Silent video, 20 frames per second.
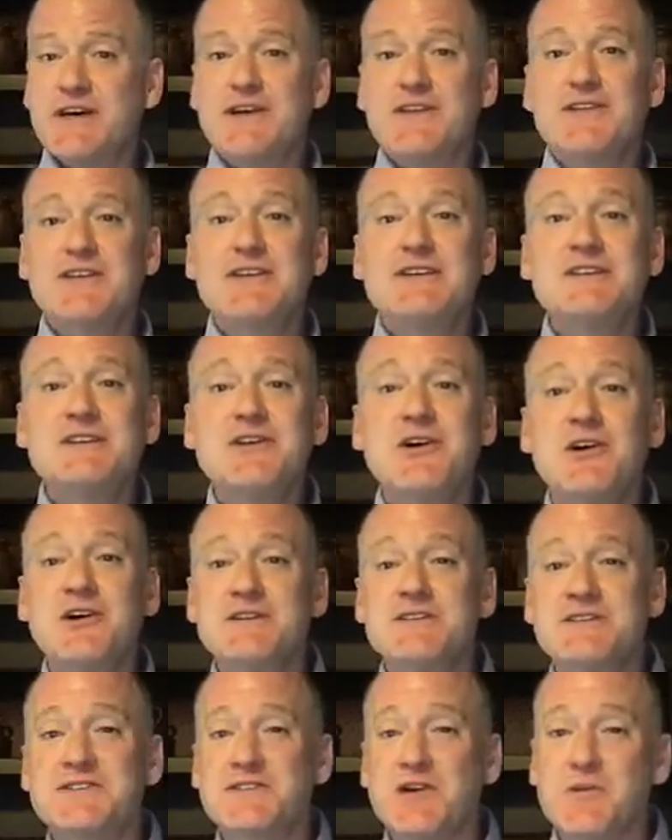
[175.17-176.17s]
This
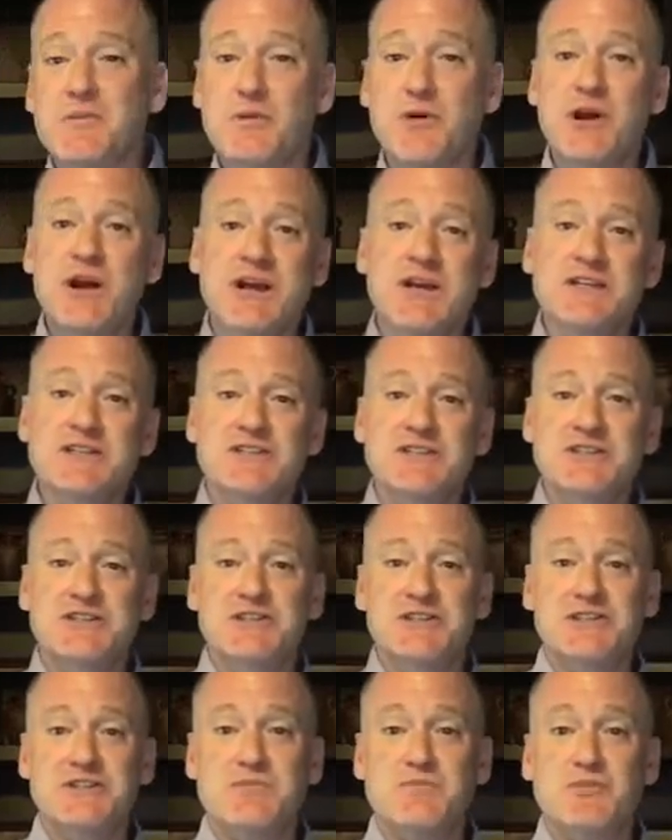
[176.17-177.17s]
causes our brains to
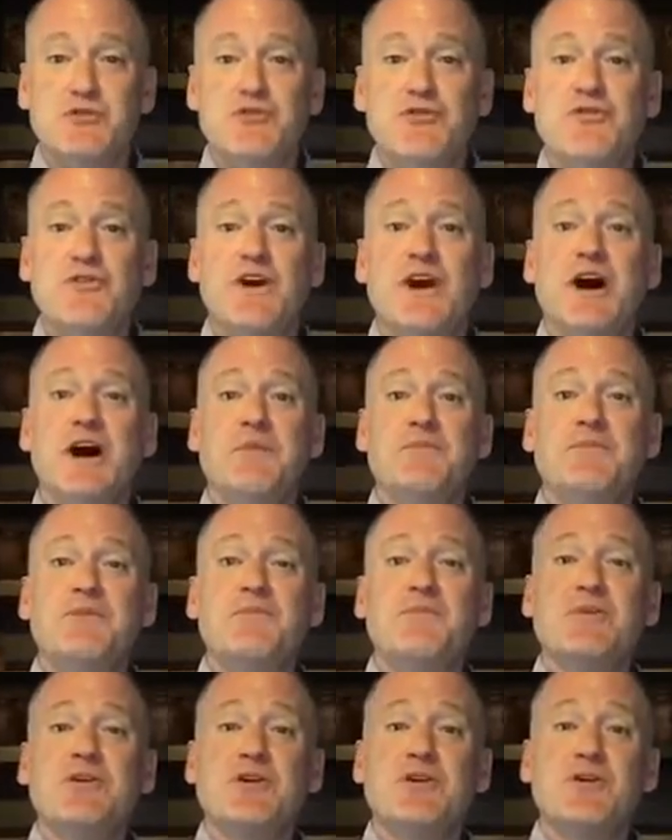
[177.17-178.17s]
just move up the
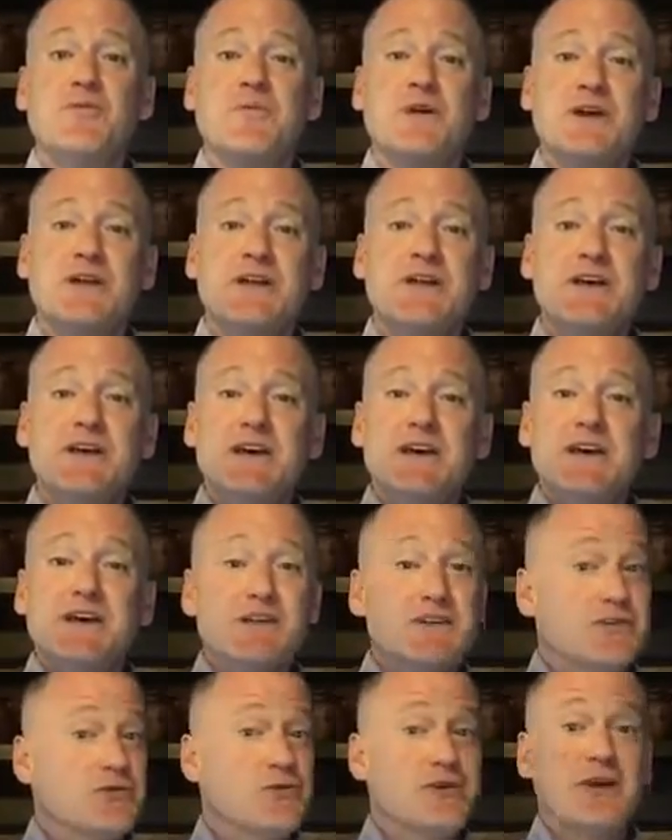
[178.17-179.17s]
pyramid
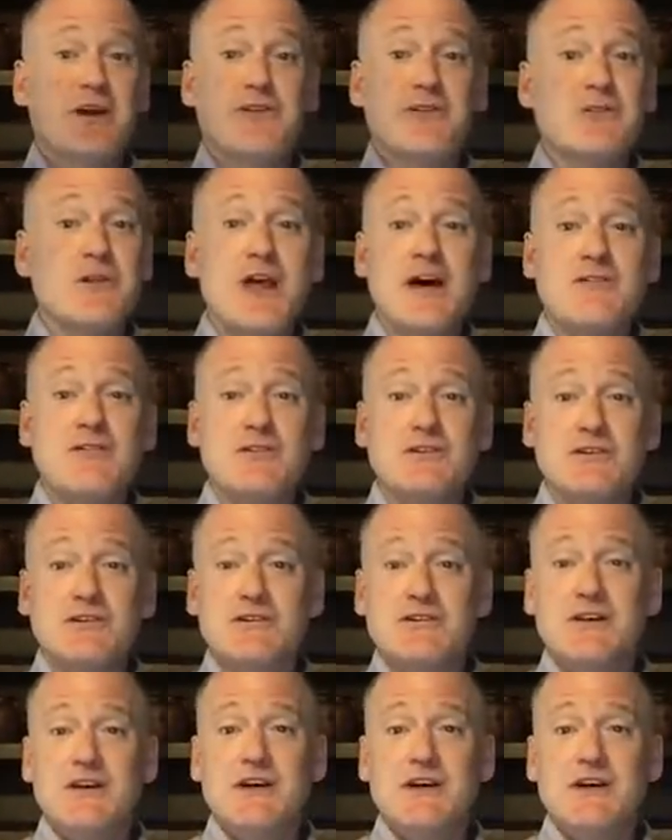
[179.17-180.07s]
to another level.